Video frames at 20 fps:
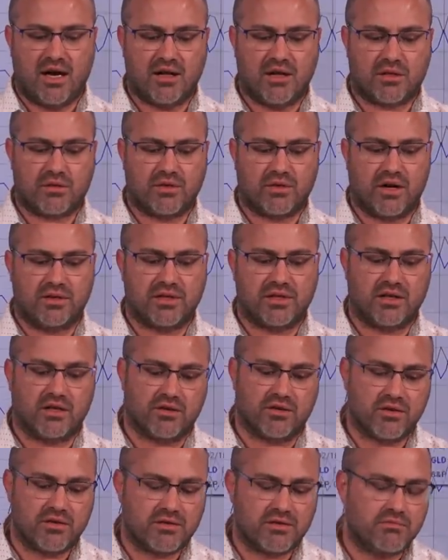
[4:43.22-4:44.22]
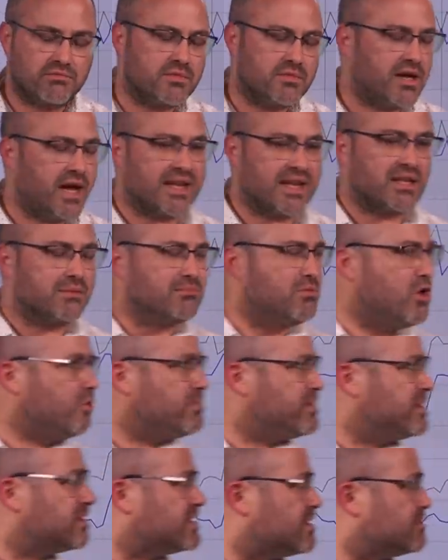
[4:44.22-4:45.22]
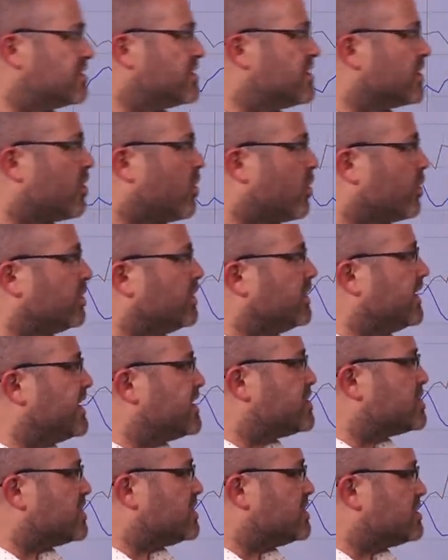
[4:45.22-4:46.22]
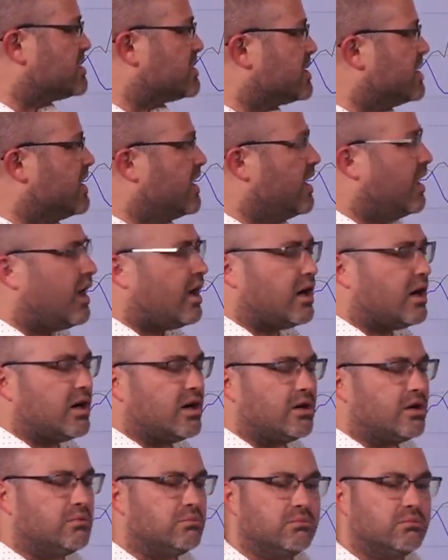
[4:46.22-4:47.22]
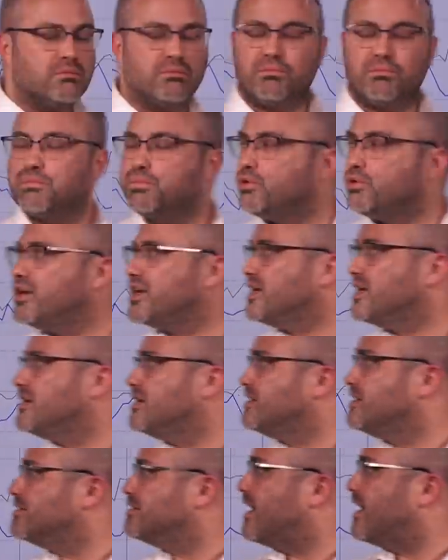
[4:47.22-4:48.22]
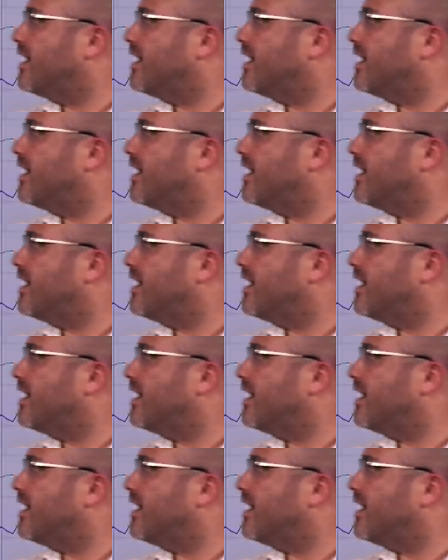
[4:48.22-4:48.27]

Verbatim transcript: throughout the year. At the moment, I mean, the correlations are pretty